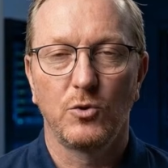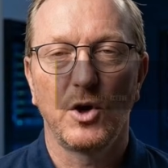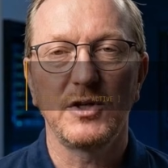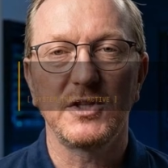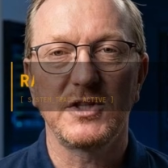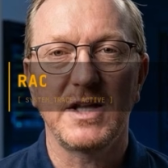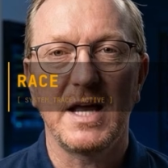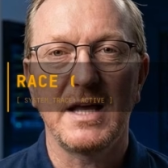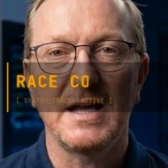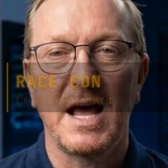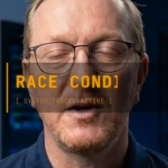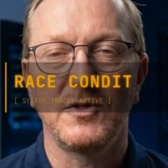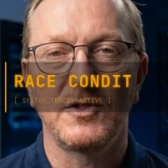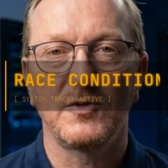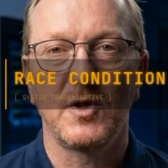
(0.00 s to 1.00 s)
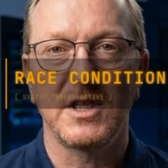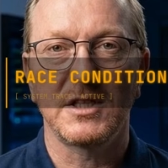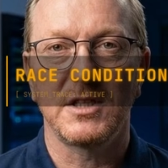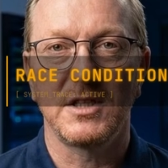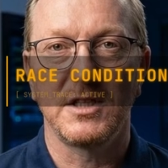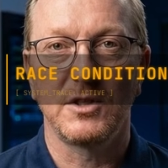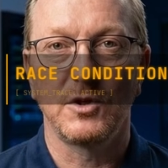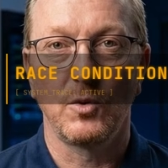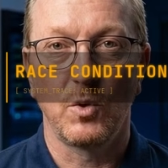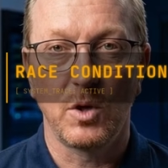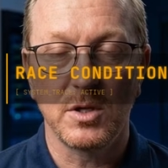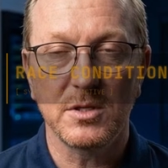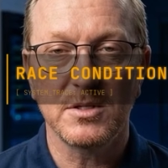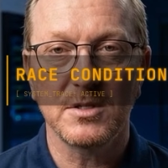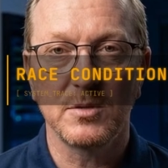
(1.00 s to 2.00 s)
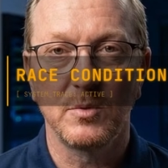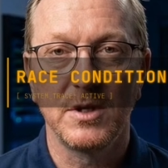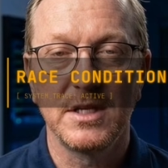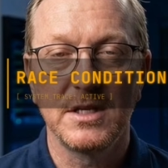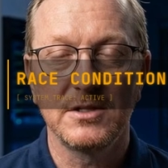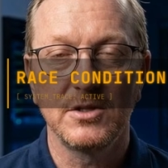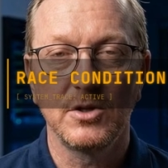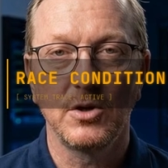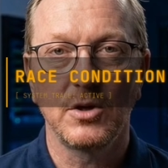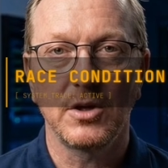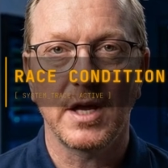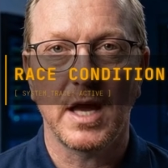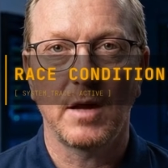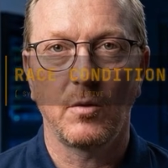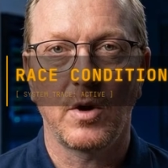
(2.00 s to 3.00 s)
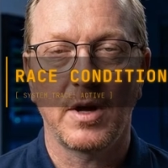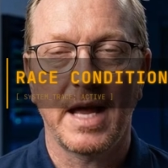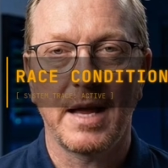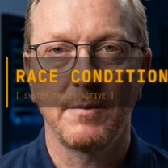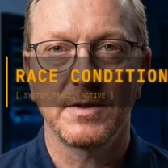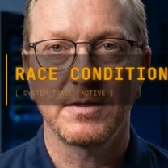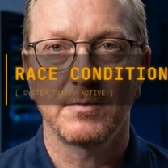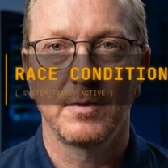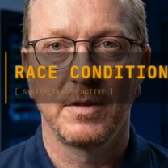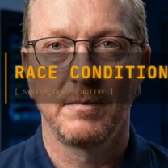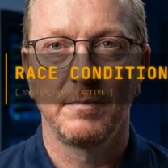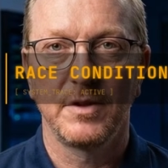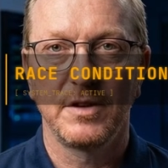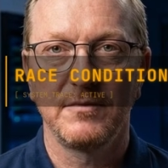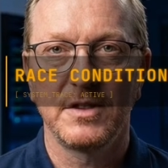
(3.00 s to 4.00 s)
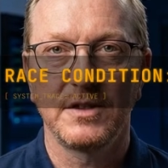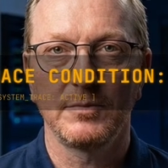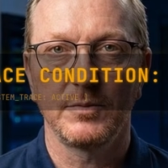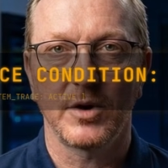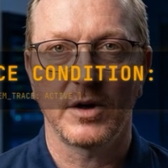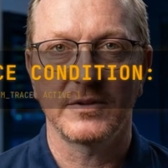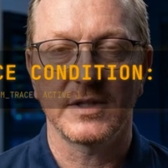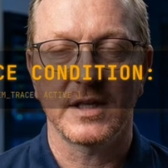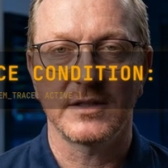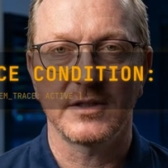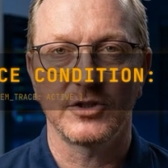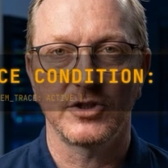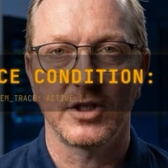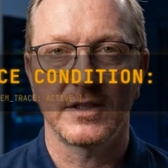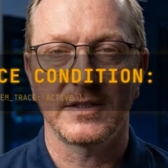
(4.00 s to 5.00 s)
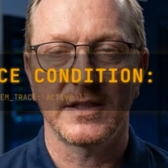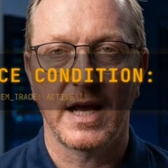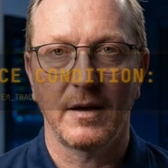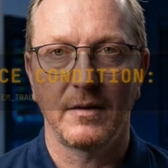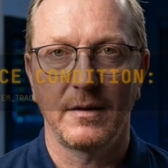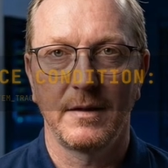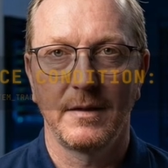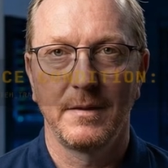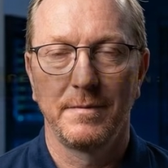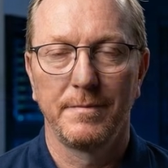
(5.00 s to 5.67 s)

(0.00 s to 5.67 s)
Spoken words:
To understand how this race condition works, we need to look at what happens when a privileged process shuts down.